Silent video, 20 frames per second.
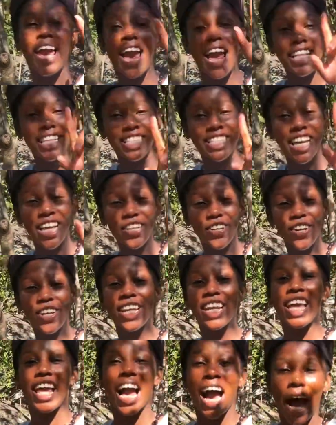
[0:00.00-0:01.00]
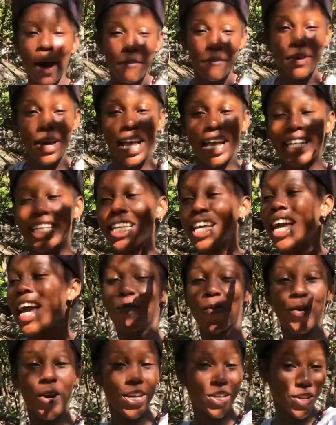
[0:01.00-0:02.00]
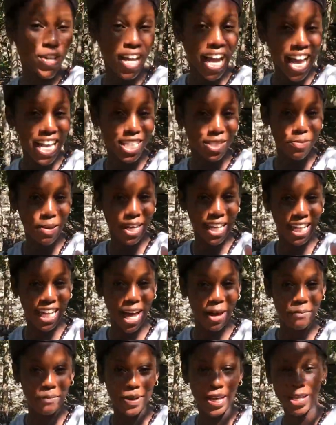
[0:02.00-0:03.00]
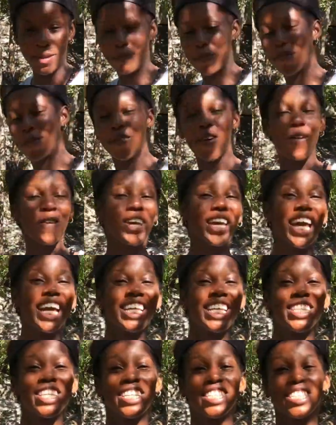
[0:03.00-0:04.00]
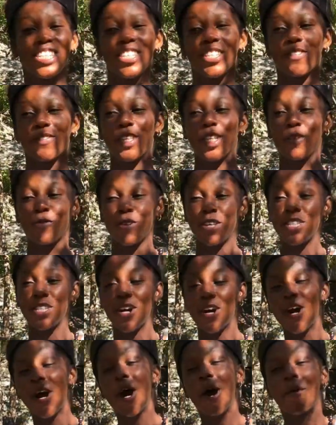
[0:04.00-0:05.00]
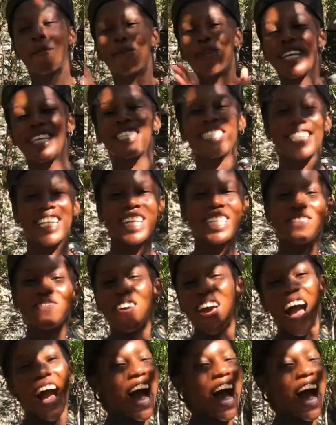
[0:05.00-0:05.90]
and it can only happen when you guys make it happen. Before we get into the details of this video, please rate my